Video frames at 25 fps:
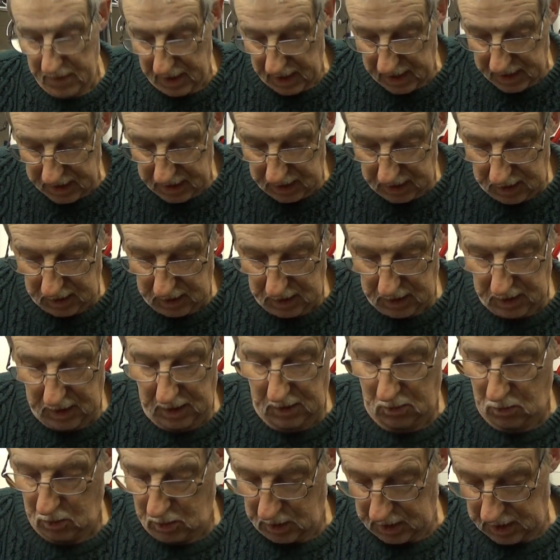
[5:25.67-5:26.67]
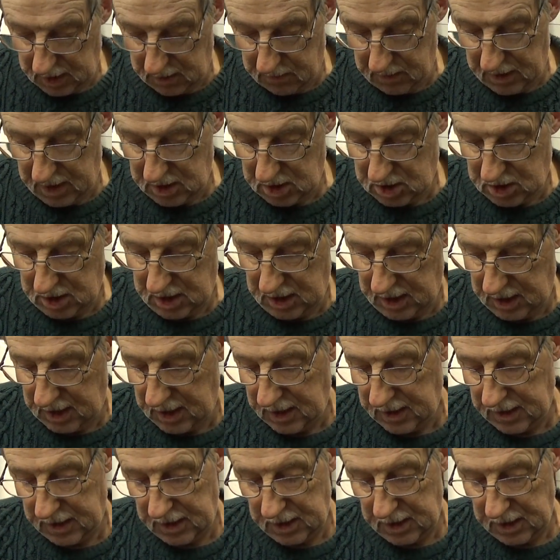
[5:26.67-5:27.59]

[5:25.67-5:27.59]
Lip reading: and he will get a mention in it.